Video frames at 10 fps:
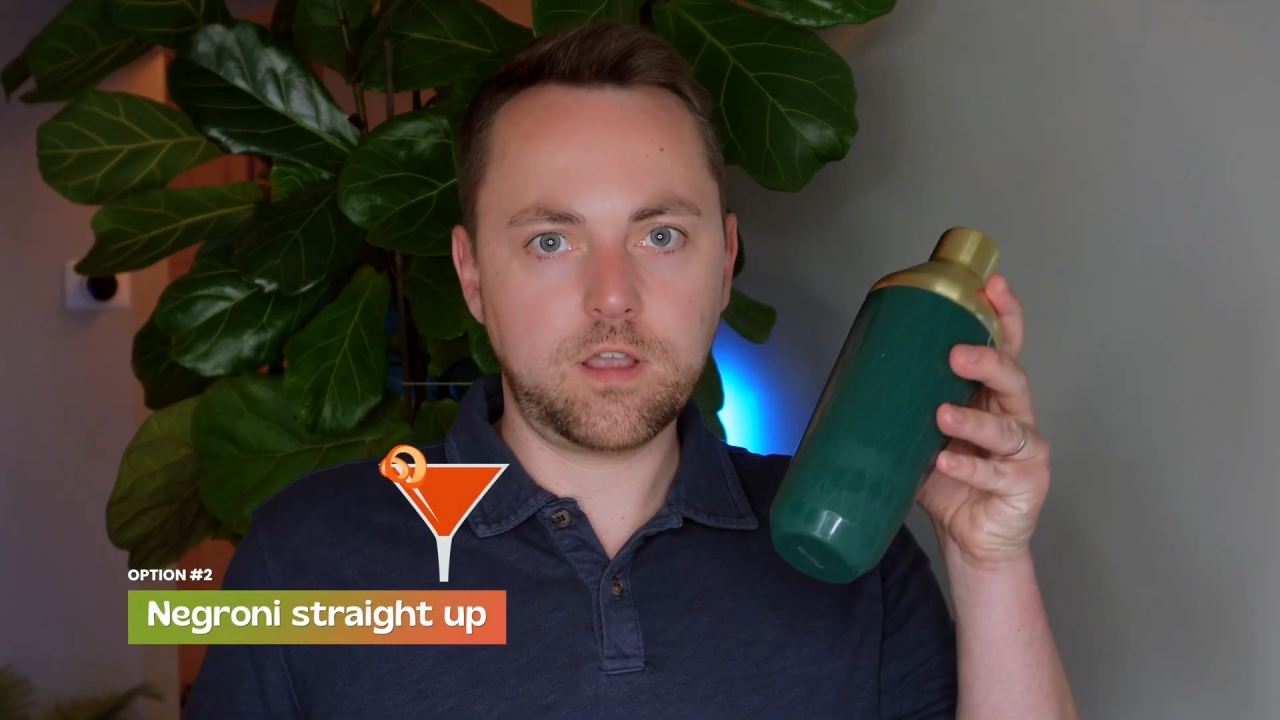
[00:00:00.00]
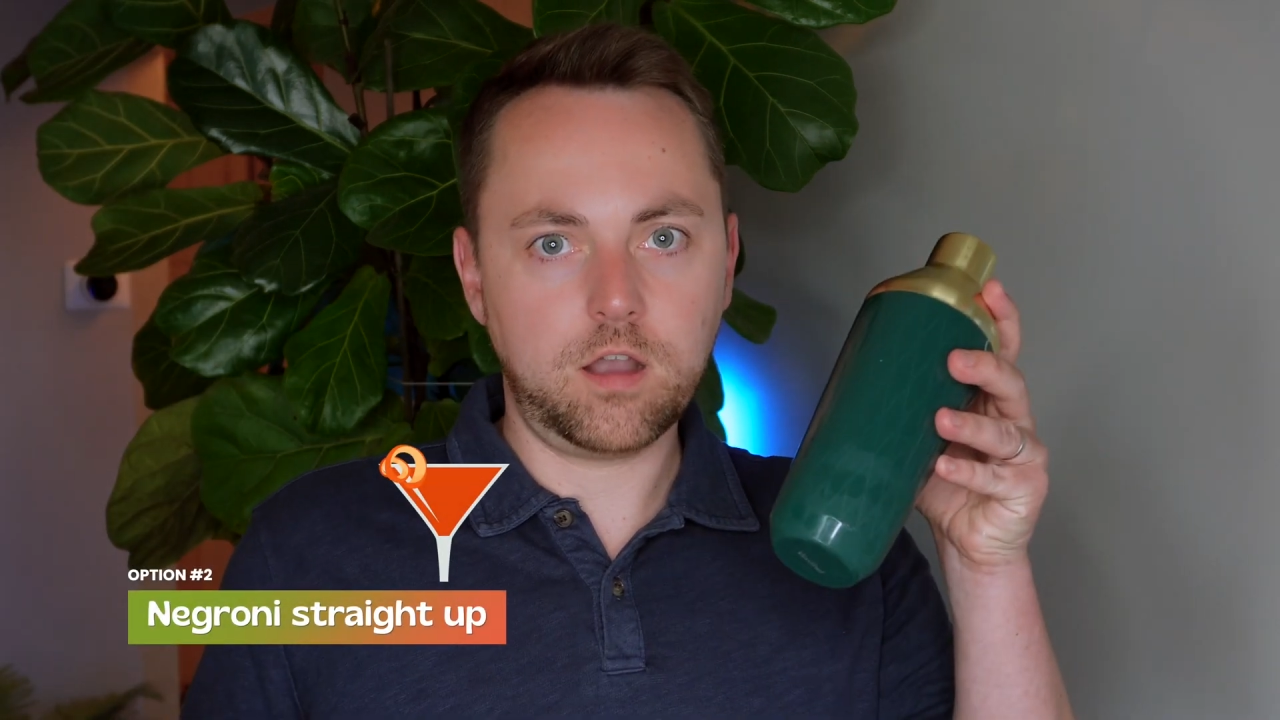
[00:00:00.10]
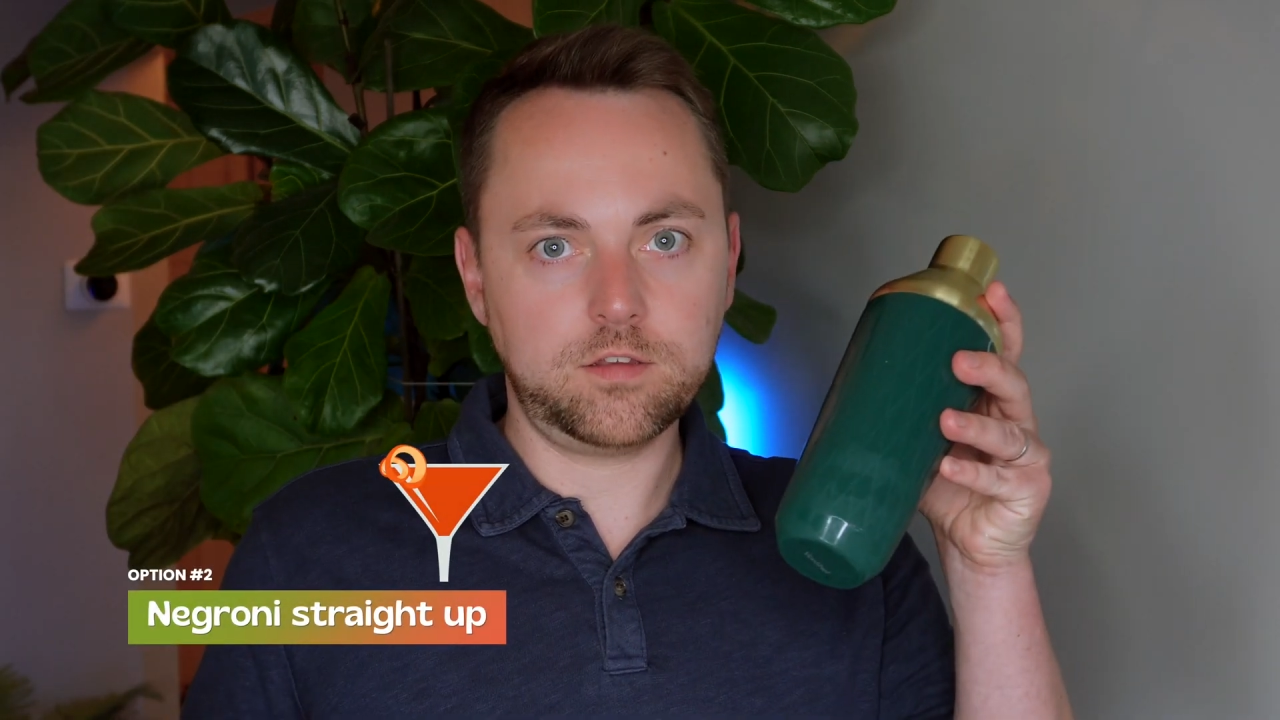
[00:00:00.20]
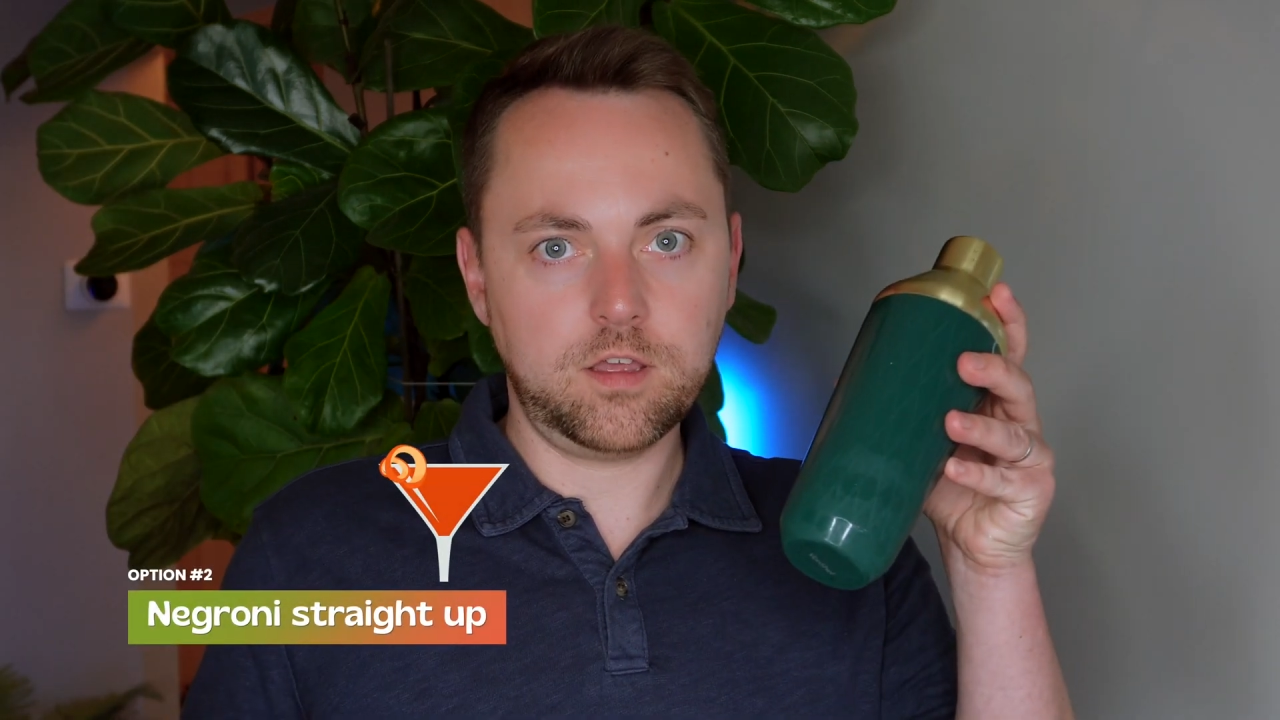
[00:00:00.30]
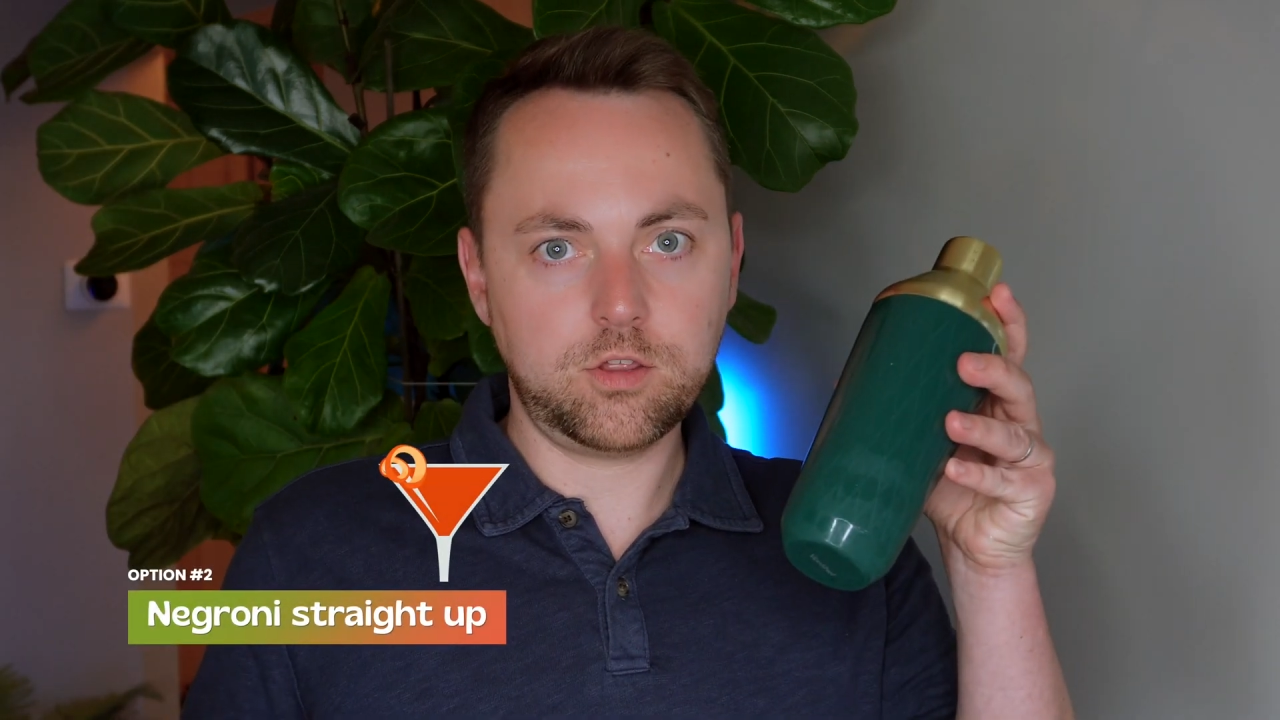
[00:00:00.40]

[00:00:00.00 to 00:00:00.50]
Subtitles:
cocktail